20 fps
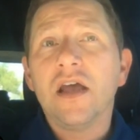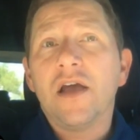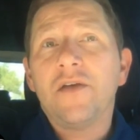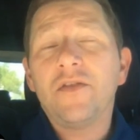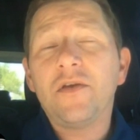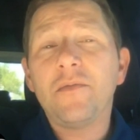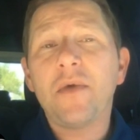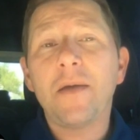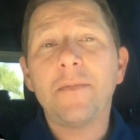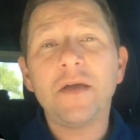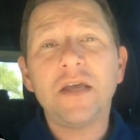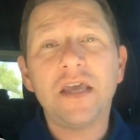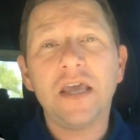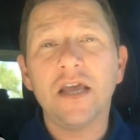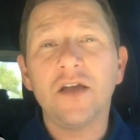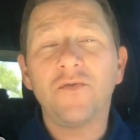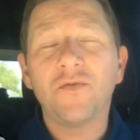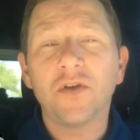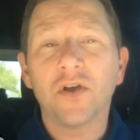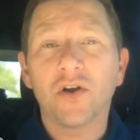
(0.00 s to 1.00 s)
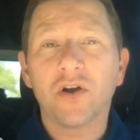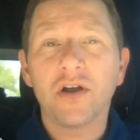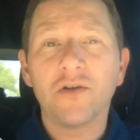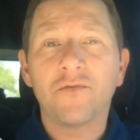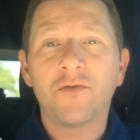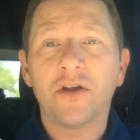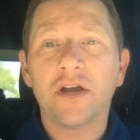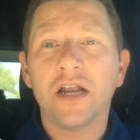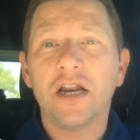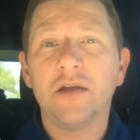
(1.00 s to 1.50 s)
And then maybe King Fury
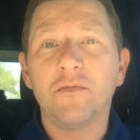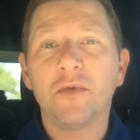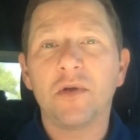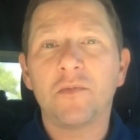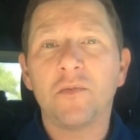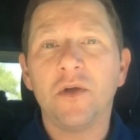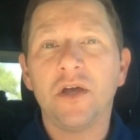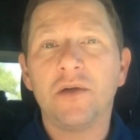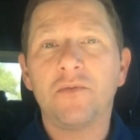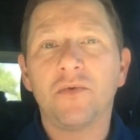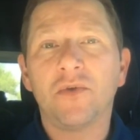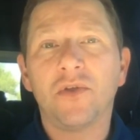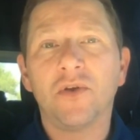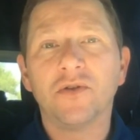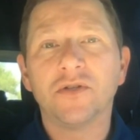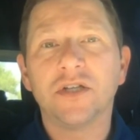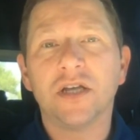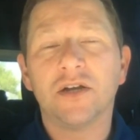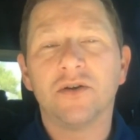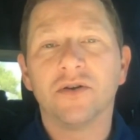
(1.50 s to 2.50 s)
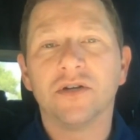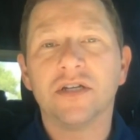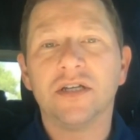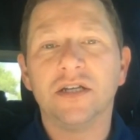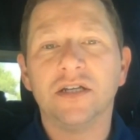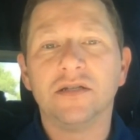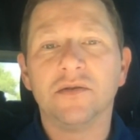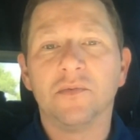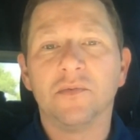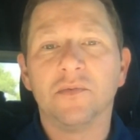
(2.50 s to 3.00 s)
for Kenny McPeak with Jose
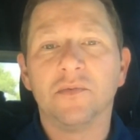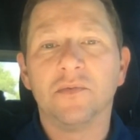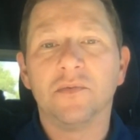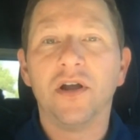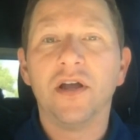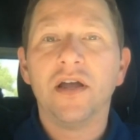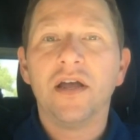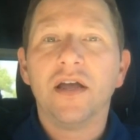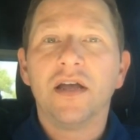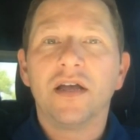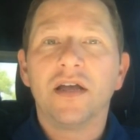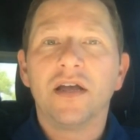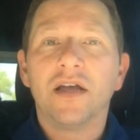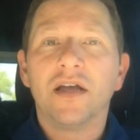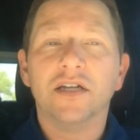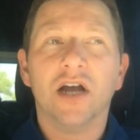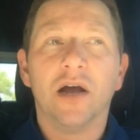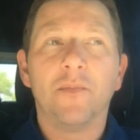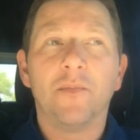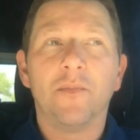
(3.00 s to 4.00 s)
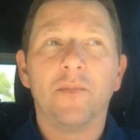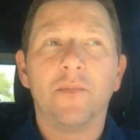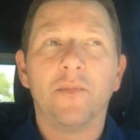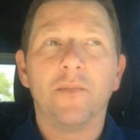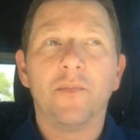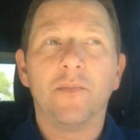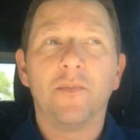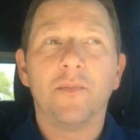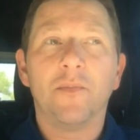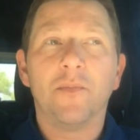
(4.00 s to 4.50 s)
Ortiz aboard can
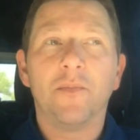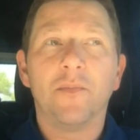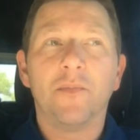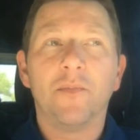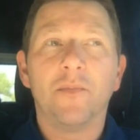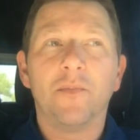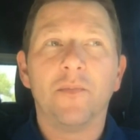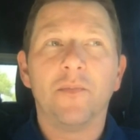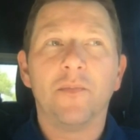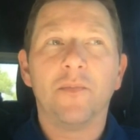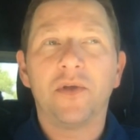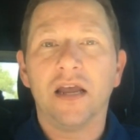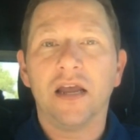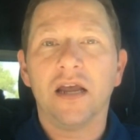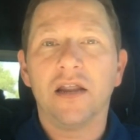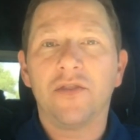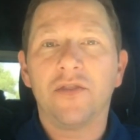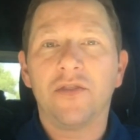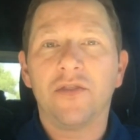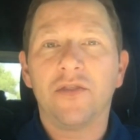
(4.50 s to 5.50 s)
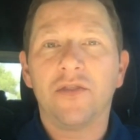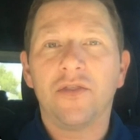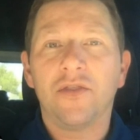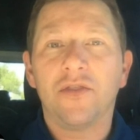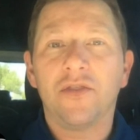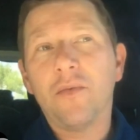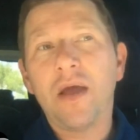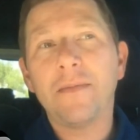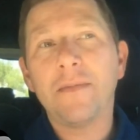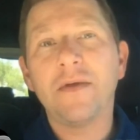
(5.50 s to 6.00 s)
jump up there and get
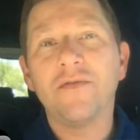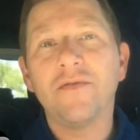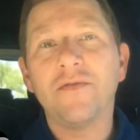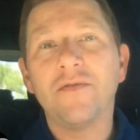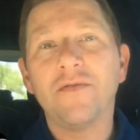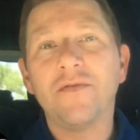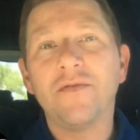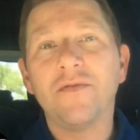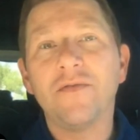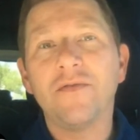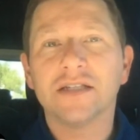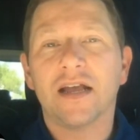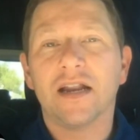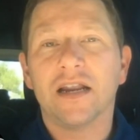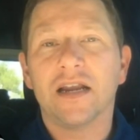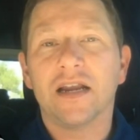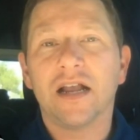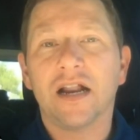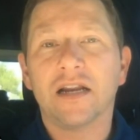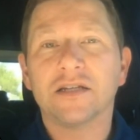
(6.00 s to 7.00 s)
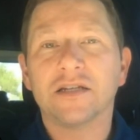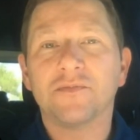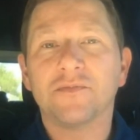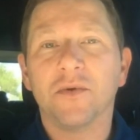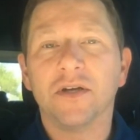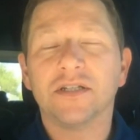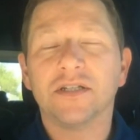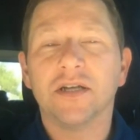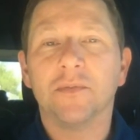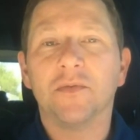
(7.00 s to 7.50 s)
third or maybe even get second
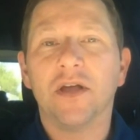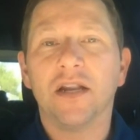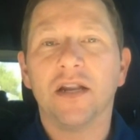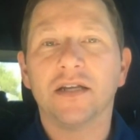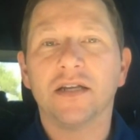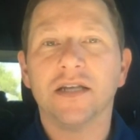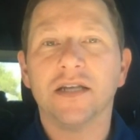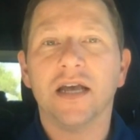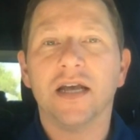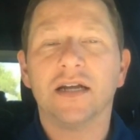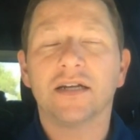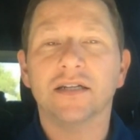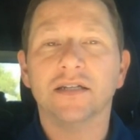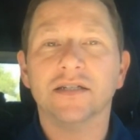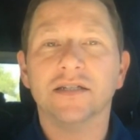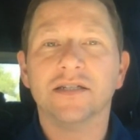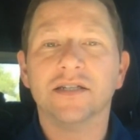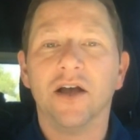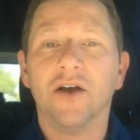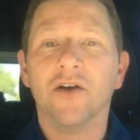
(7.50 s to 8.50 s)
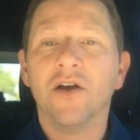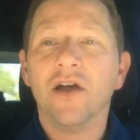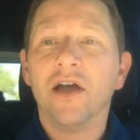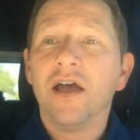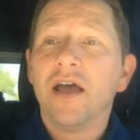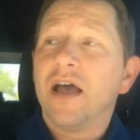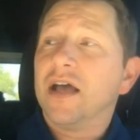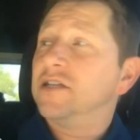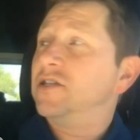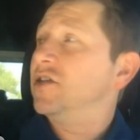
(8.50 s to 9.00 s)
and kind of spice up that exacta.
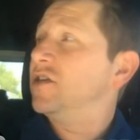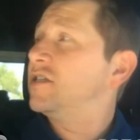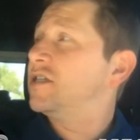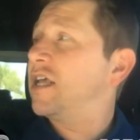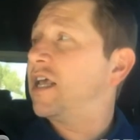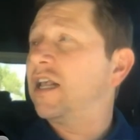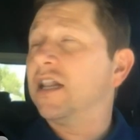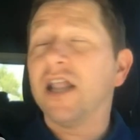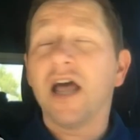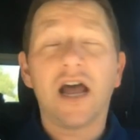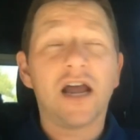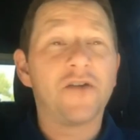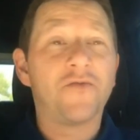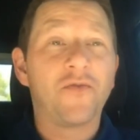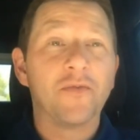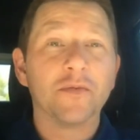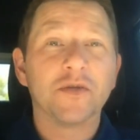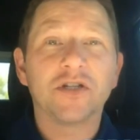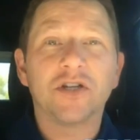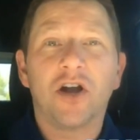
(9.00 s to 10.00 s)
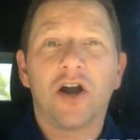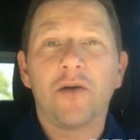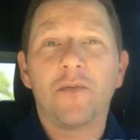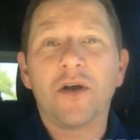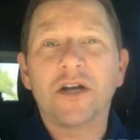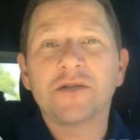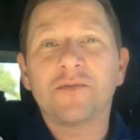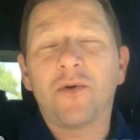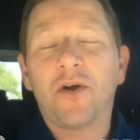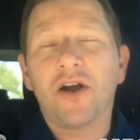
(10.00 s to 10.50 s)
So as you can see, live from
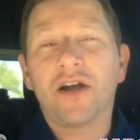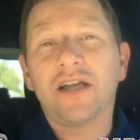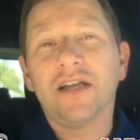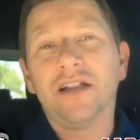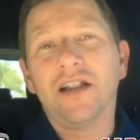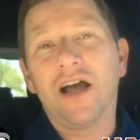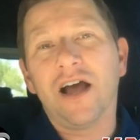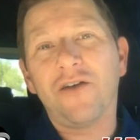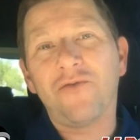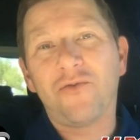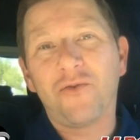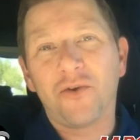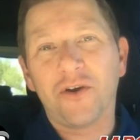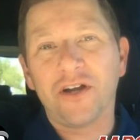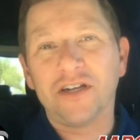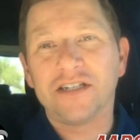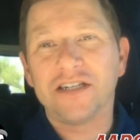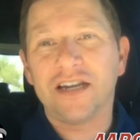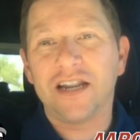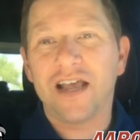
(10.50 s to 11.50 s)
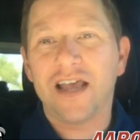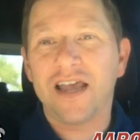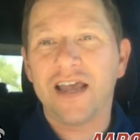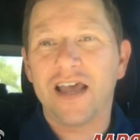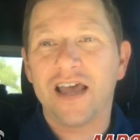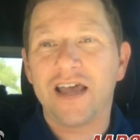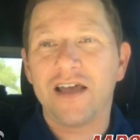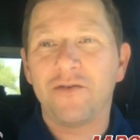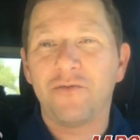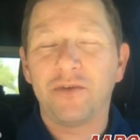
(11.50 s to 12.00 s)
Starbucks parking lot for you
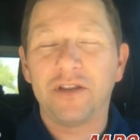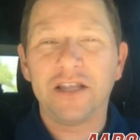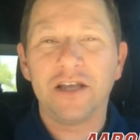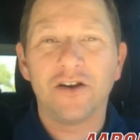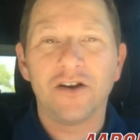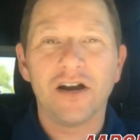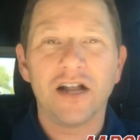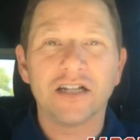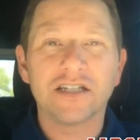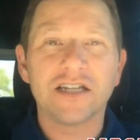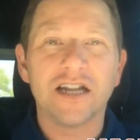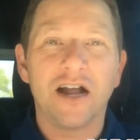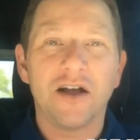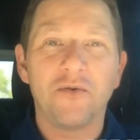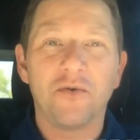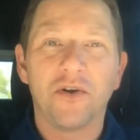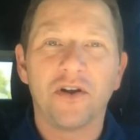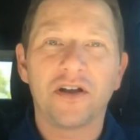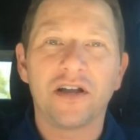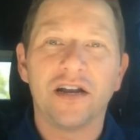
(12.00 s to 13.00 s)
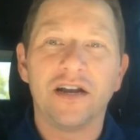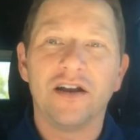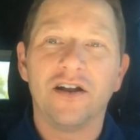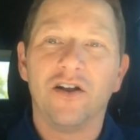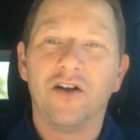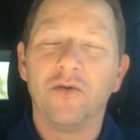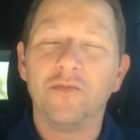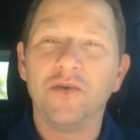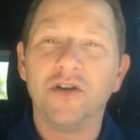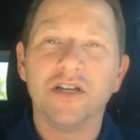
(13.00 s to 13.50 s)
today. Hey, when the internet's not working
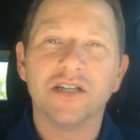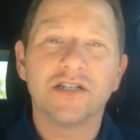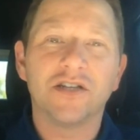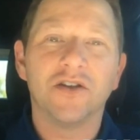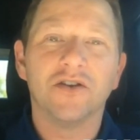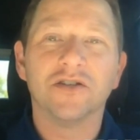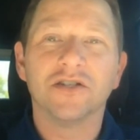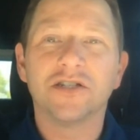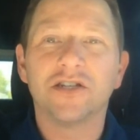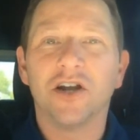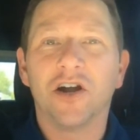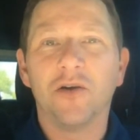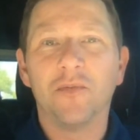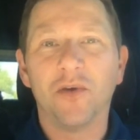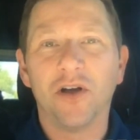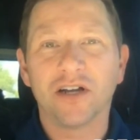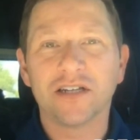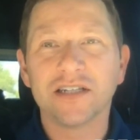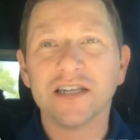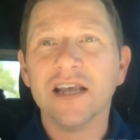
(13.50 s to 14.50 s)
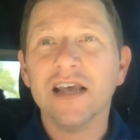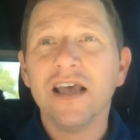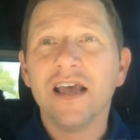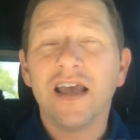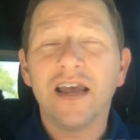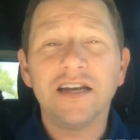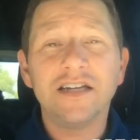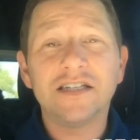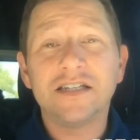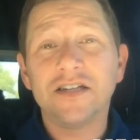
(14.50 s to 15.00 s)
at home, you just go to Starbucks
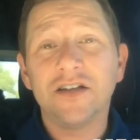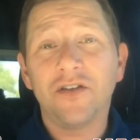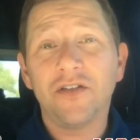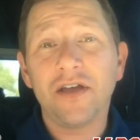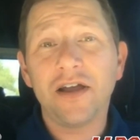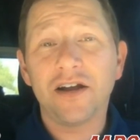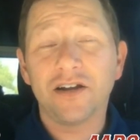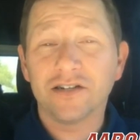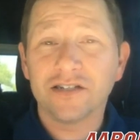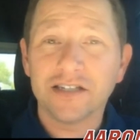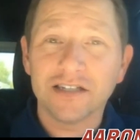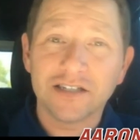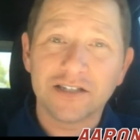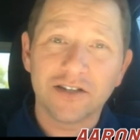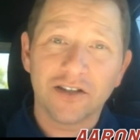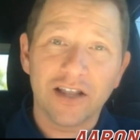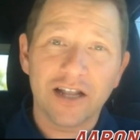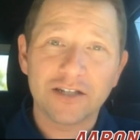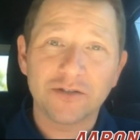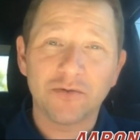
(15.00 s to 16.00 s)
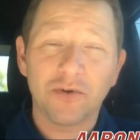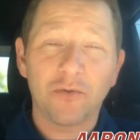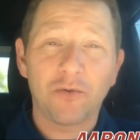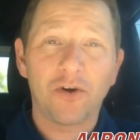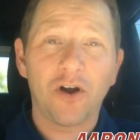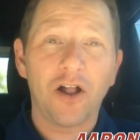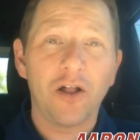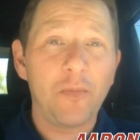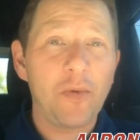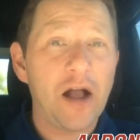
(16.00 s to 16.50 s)
and you steal theirs. And so that's what
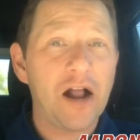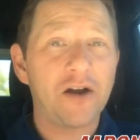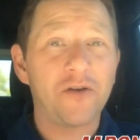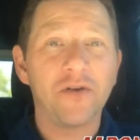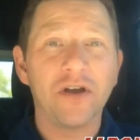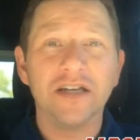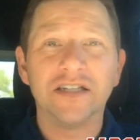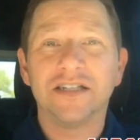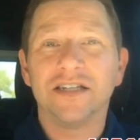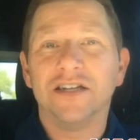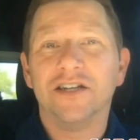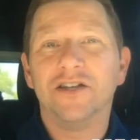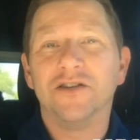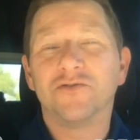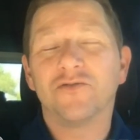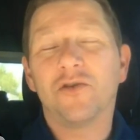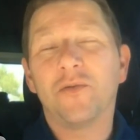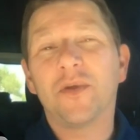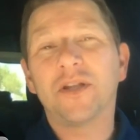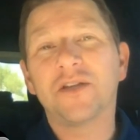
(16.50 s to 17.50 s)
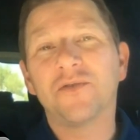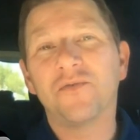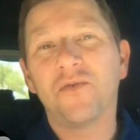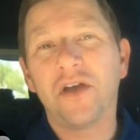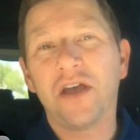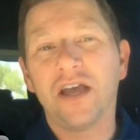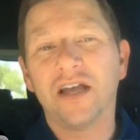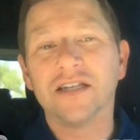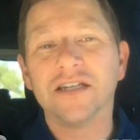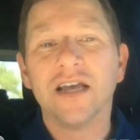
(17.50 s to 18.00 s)
we're all about at Racing Dudes. We're all about the
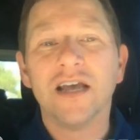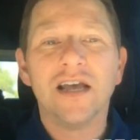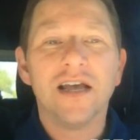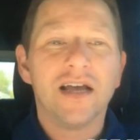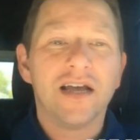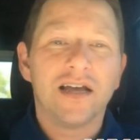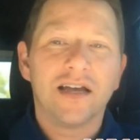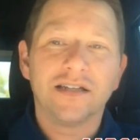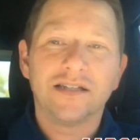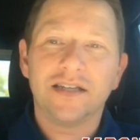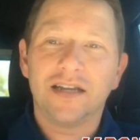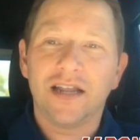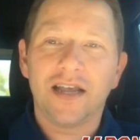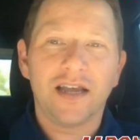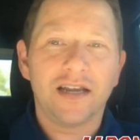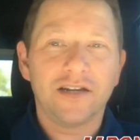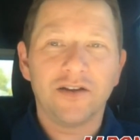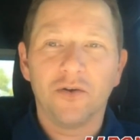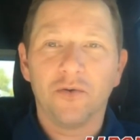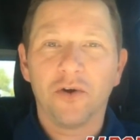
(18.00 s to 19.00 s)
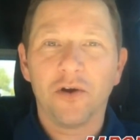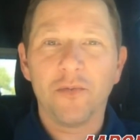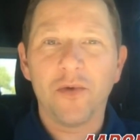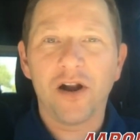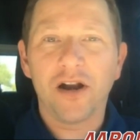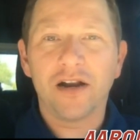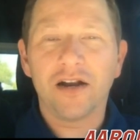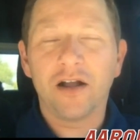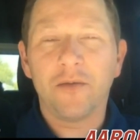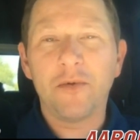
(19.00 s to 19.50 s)
fans. I said, hey, don't worry
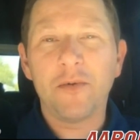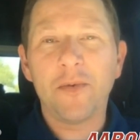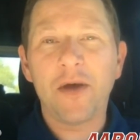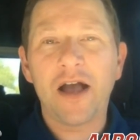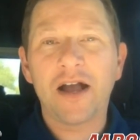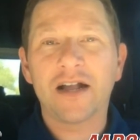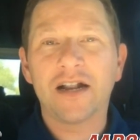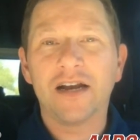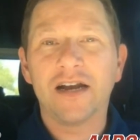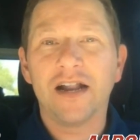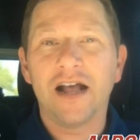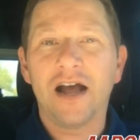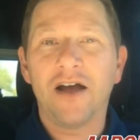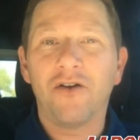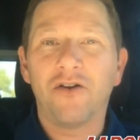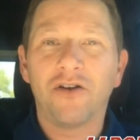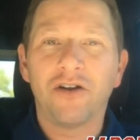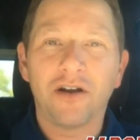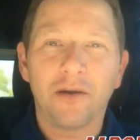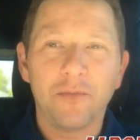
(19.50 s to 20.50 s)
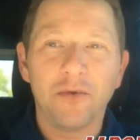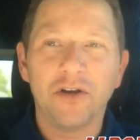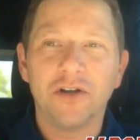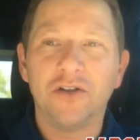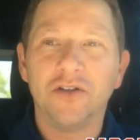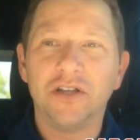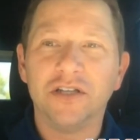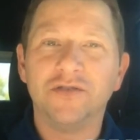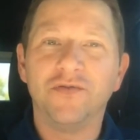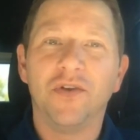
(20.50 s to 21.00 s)
about it. I'll be back in an hour. I'm going
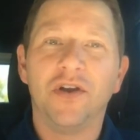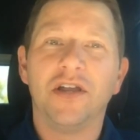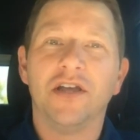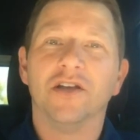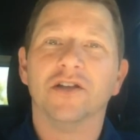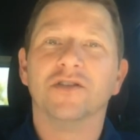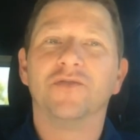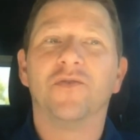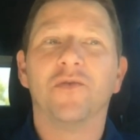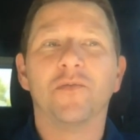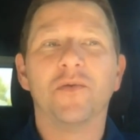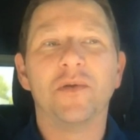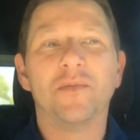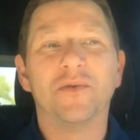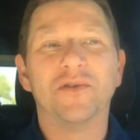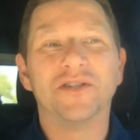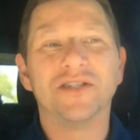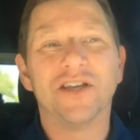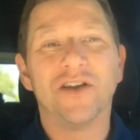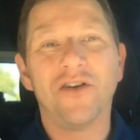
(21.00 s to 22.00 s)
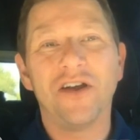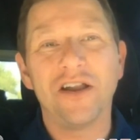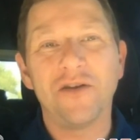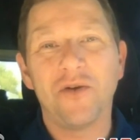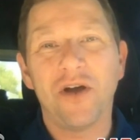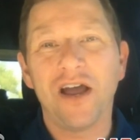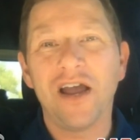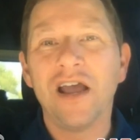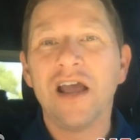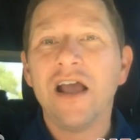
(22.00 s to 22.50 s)
to do these videos for people. So
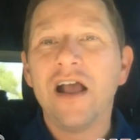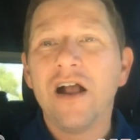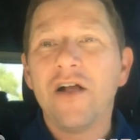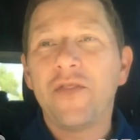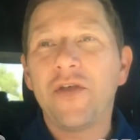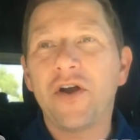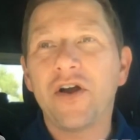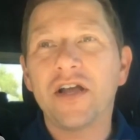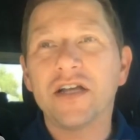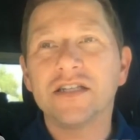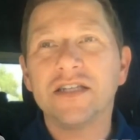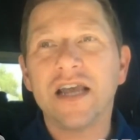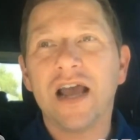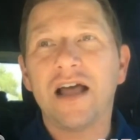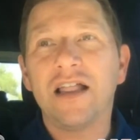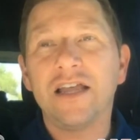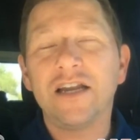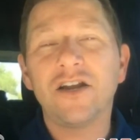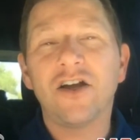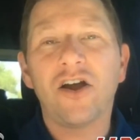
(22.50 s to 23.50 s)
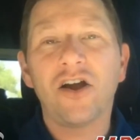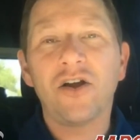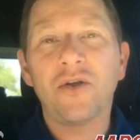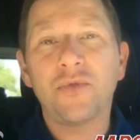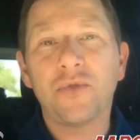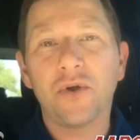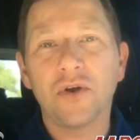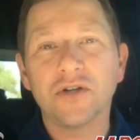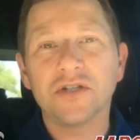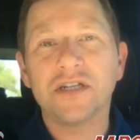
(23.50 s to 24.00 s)
anyway, there it is. The Alydar
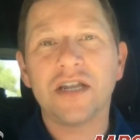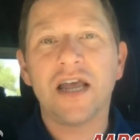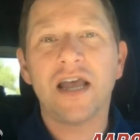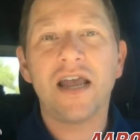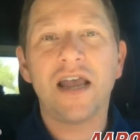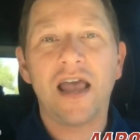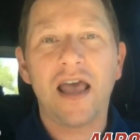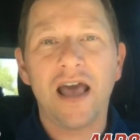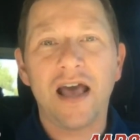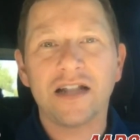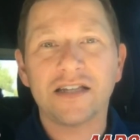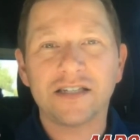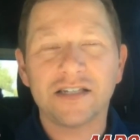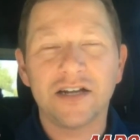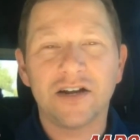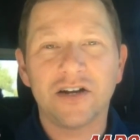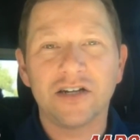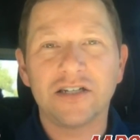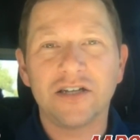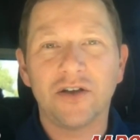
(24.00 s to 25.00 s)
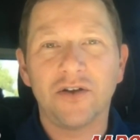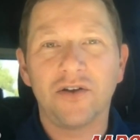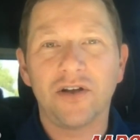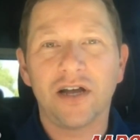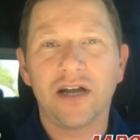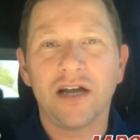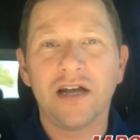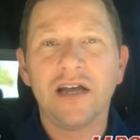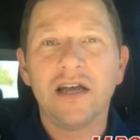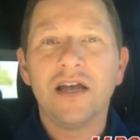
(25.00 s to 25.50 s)
Thursday at
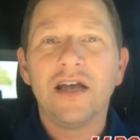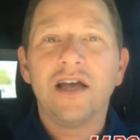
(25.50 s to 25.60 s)
Saratoga.